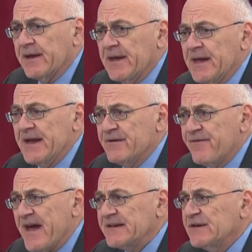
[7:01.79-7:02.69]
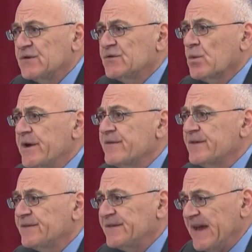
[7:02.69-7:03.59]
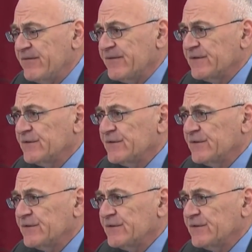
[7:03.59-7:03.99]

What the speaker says: In fact, it is one of the safest